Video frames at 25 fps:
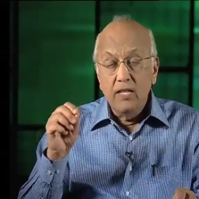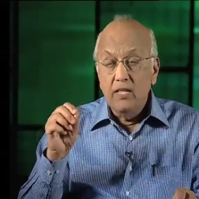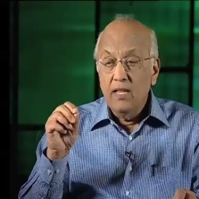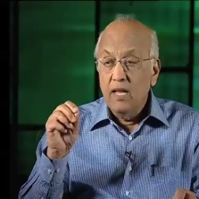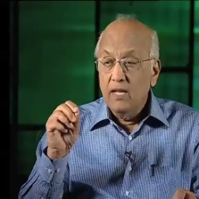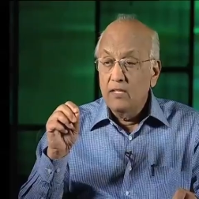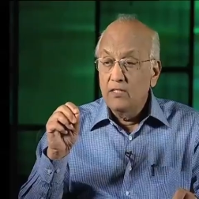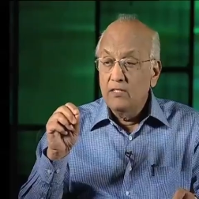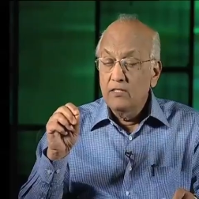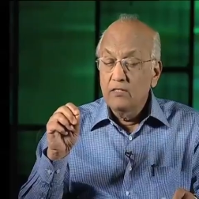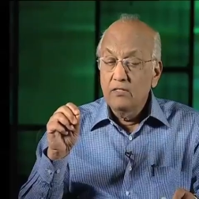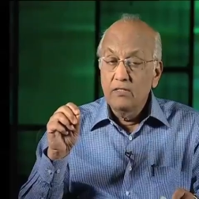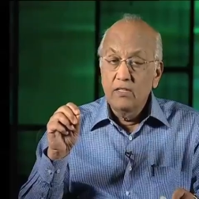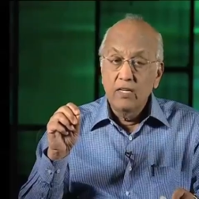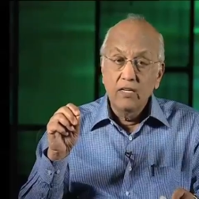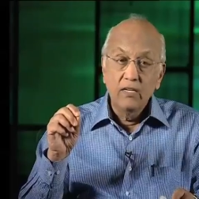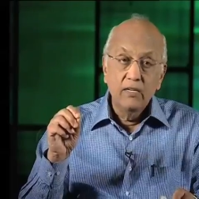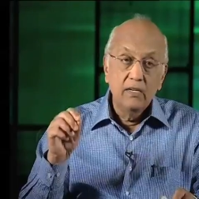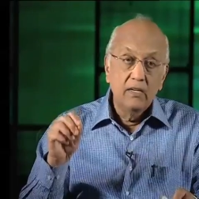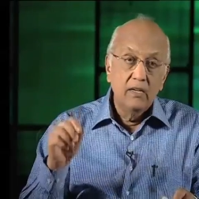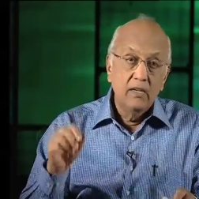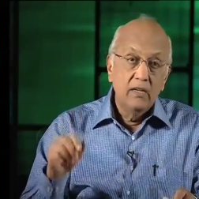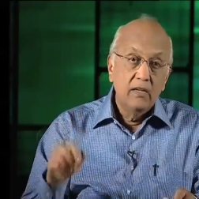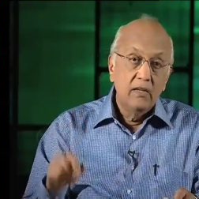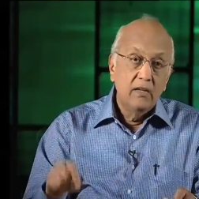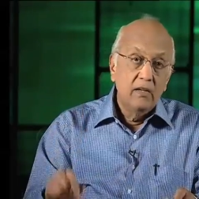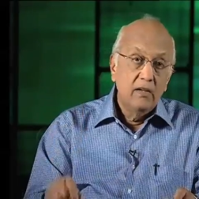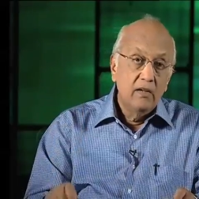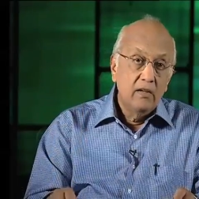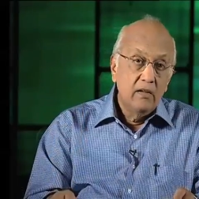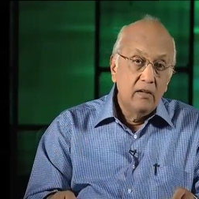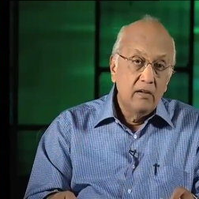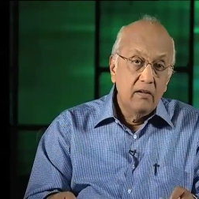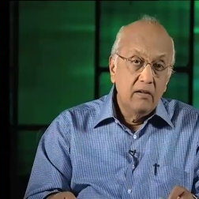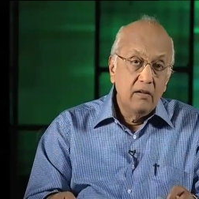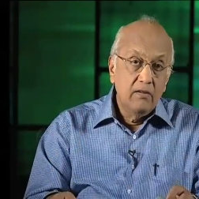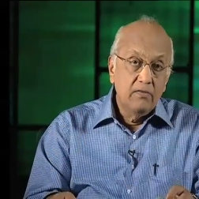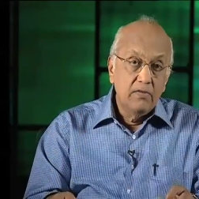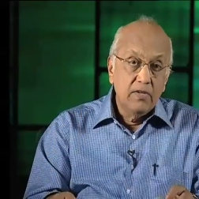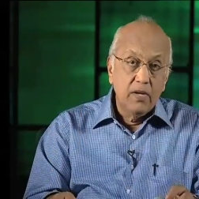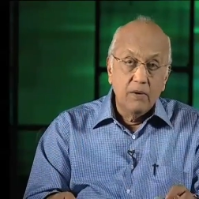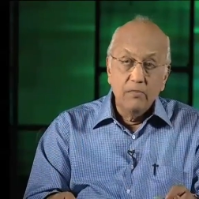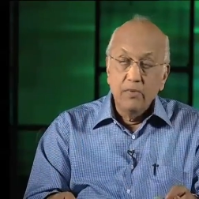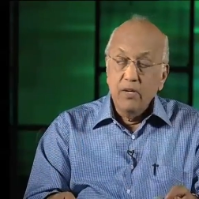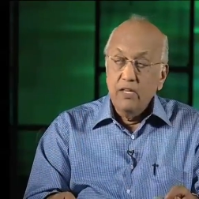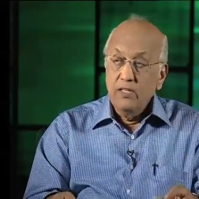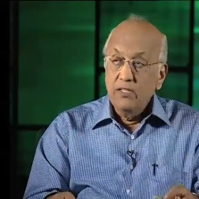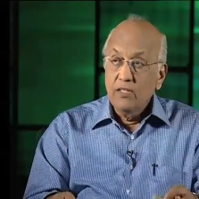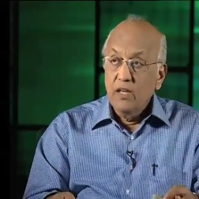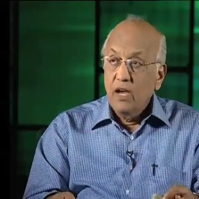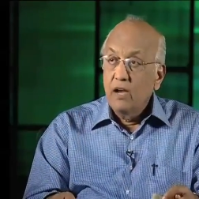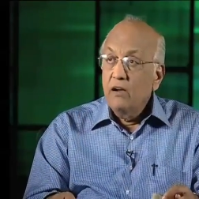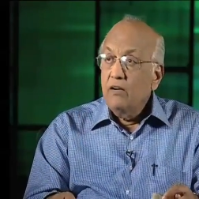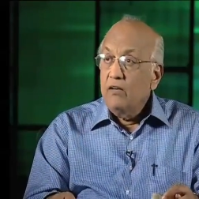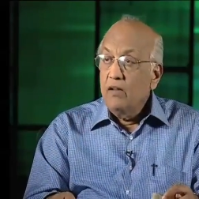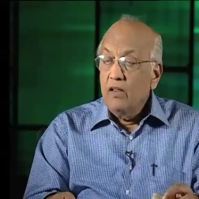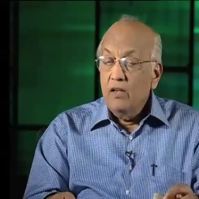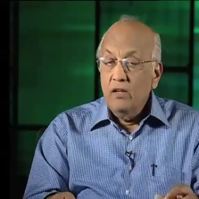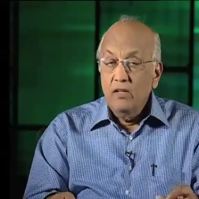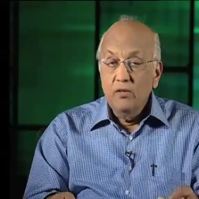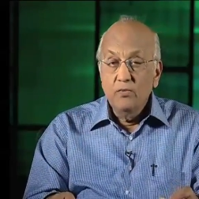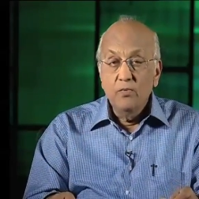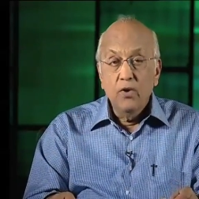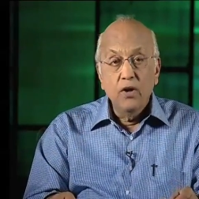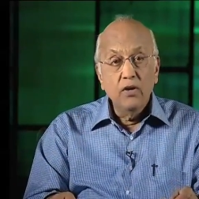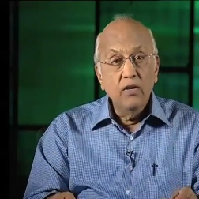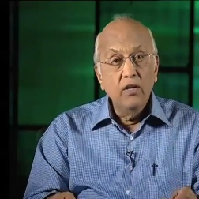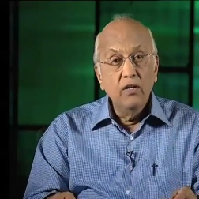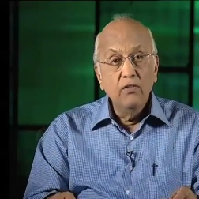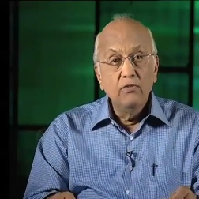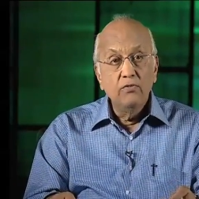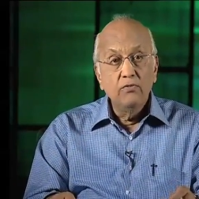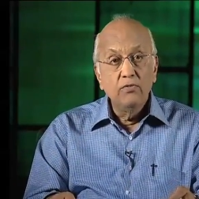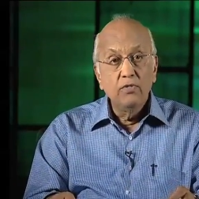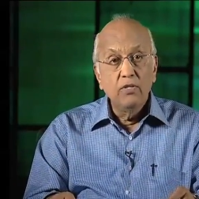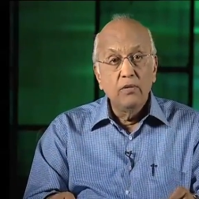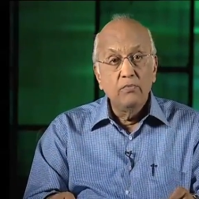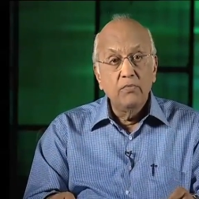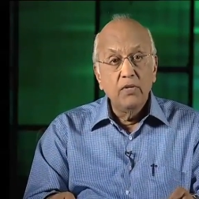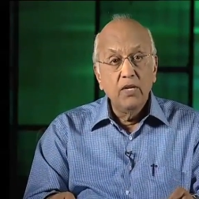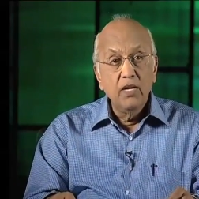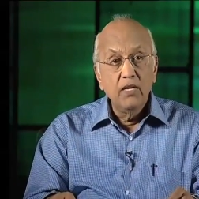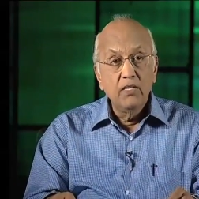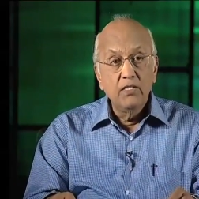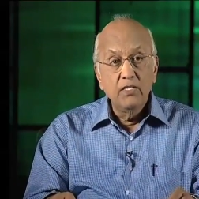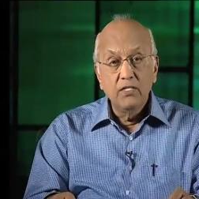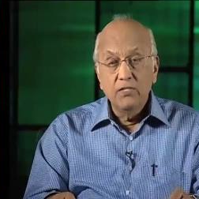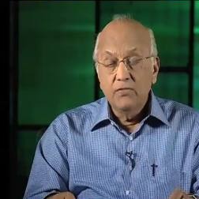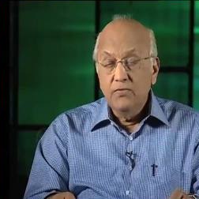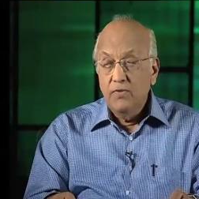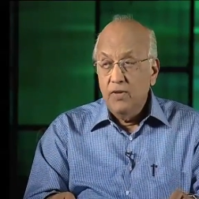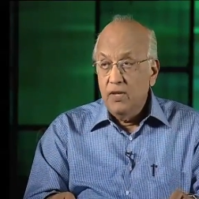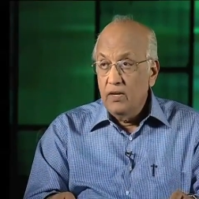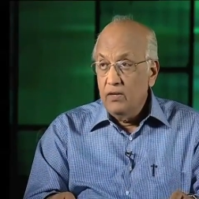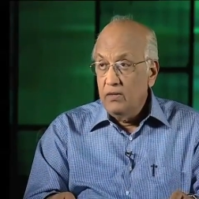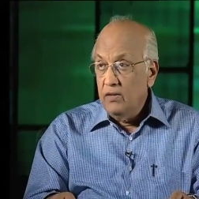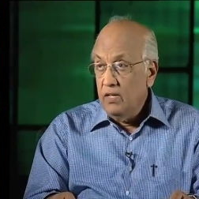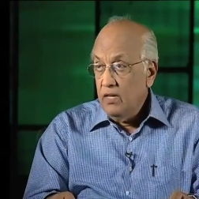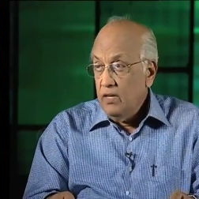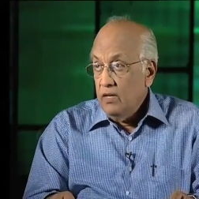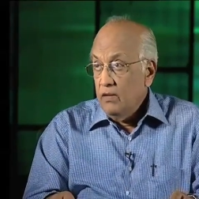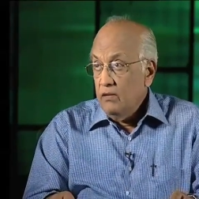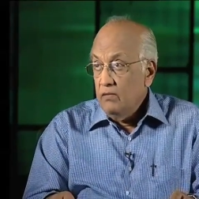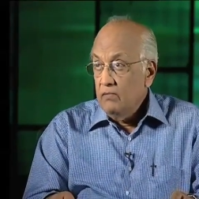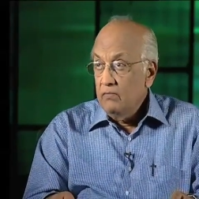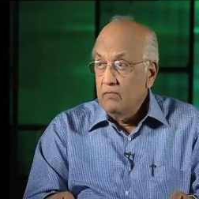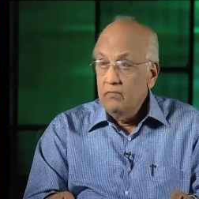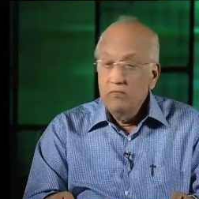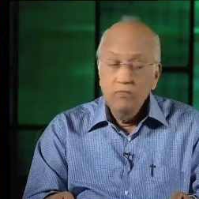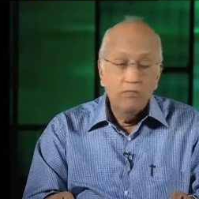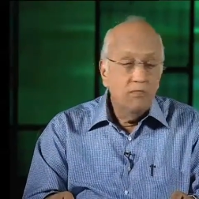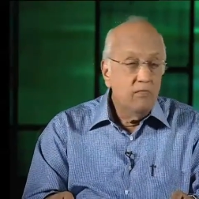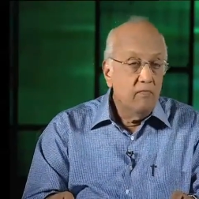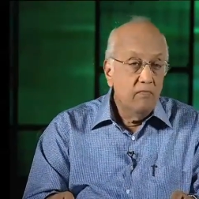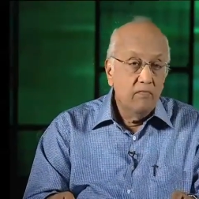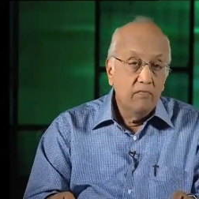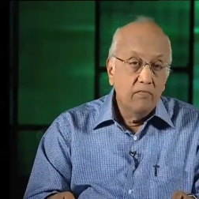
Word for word: said that so that if somebody is hungry and he's walking through somebody else's field, he can